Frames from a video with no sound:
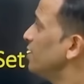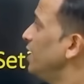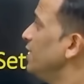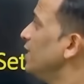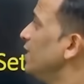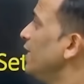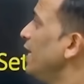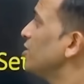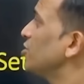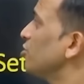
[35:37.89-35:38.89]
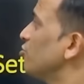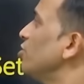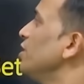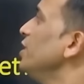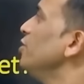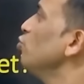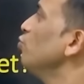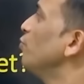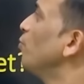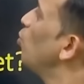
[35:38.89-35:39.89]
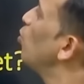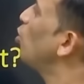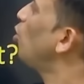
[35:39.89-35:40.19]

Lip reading: in the next 3 to 4